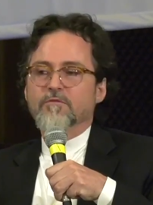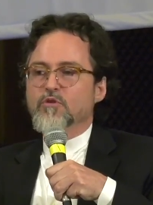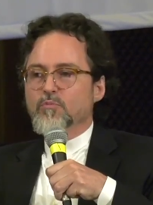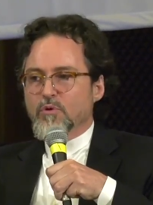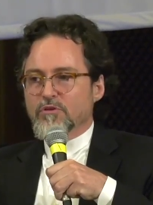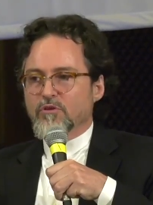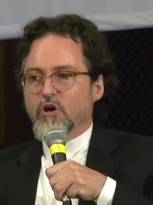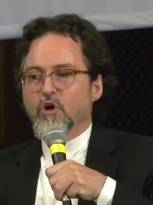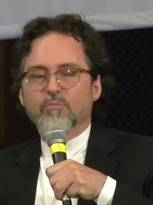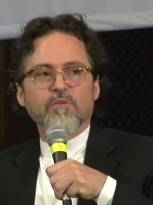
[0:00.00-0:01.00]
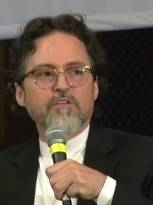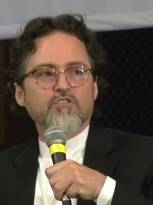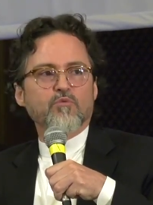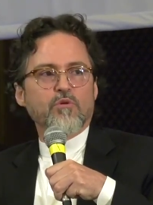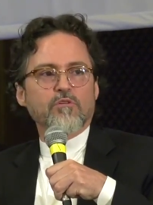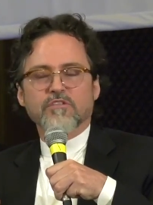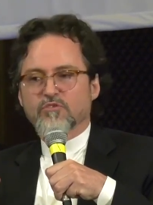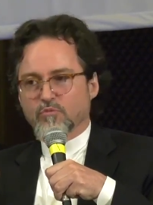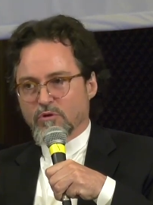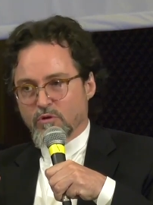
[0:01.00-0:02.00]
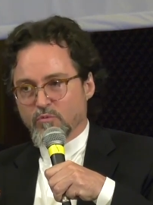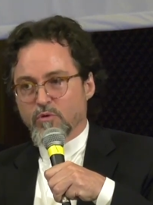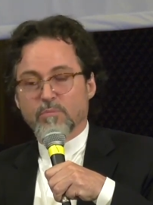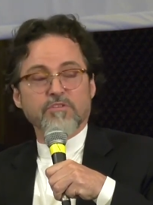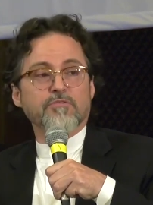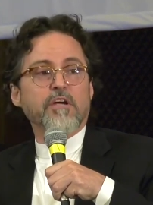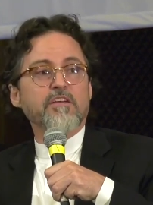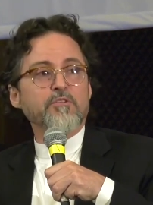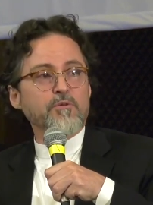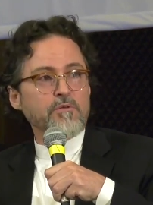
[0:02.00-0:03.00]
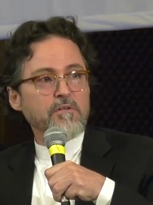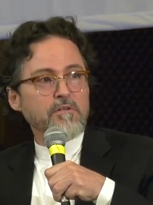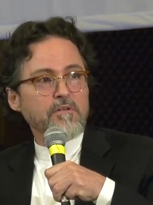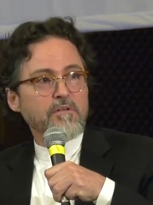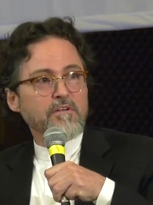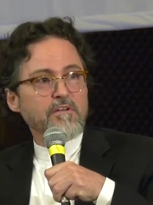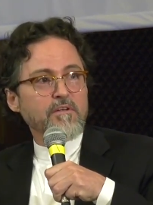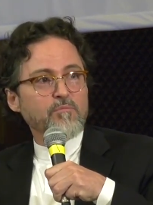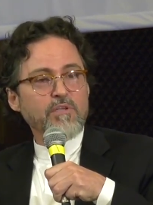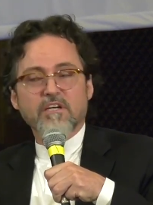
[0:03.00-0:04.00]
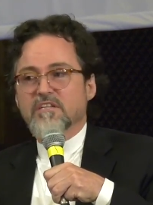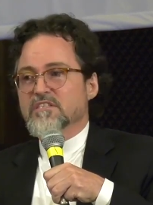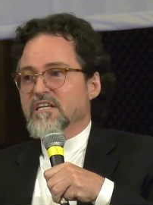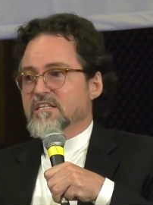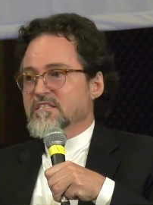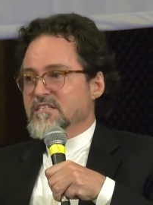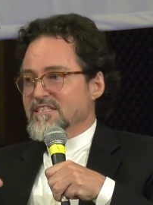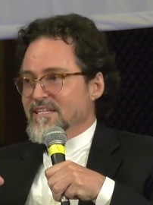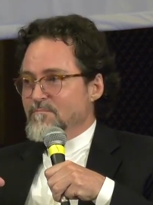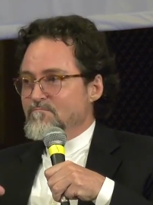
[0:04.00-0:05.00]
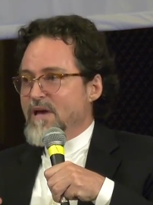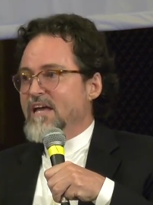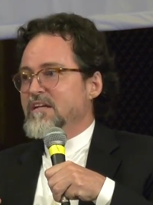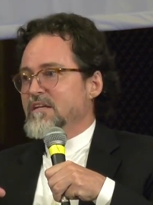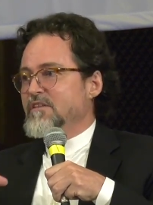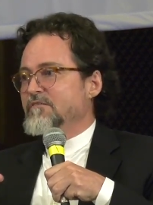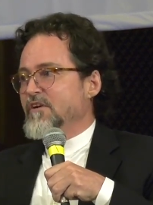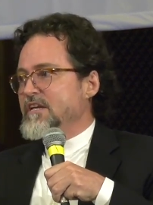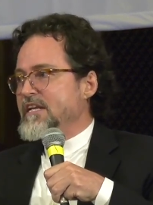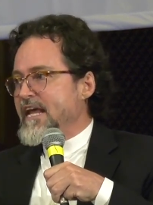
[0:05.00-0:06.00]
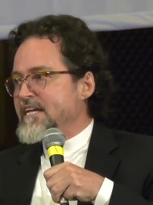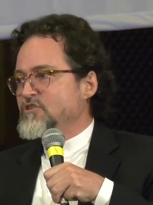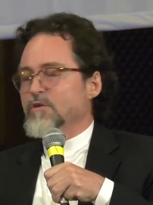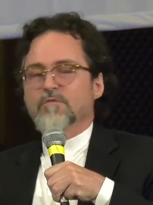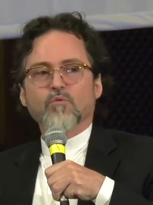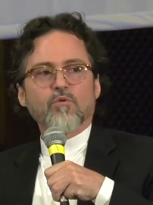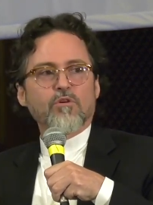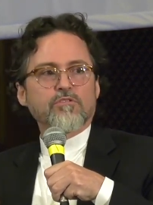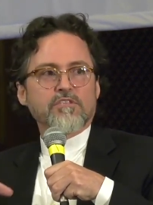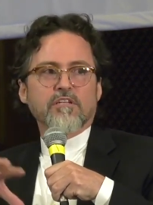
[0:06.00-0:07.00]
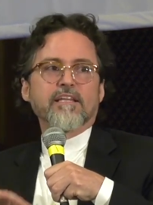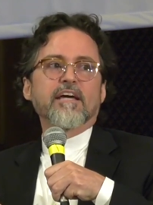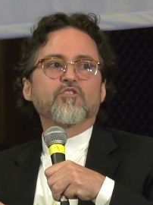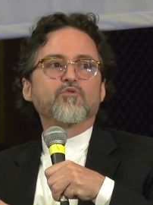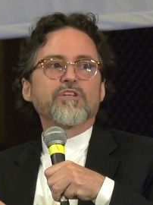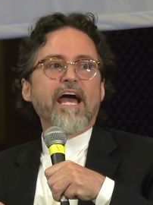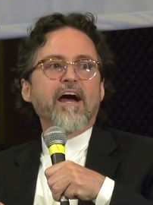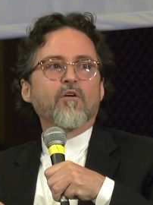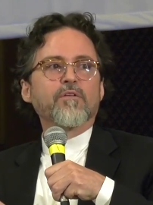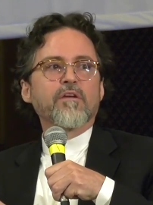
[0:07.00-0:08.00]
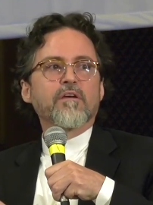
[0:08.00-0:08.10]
If you put your hope in this world will betray you, because it's embedded in the very nature of the world to let you down.